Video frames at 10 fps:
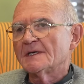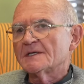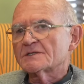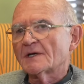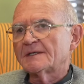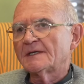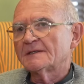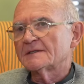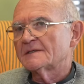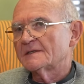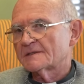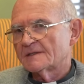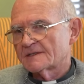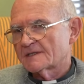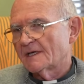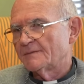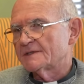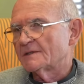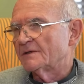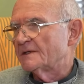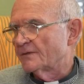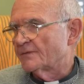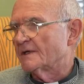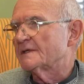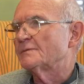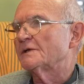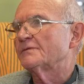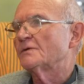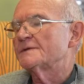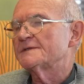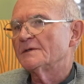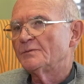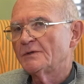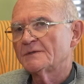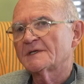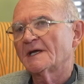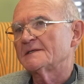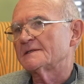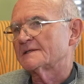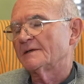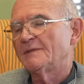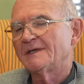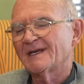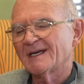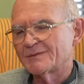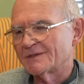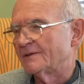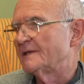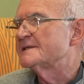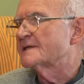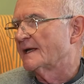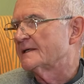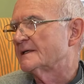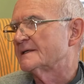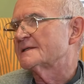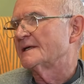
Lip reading: So I think that this time is no different, but of course the abuse cases have been absolutely scandalous.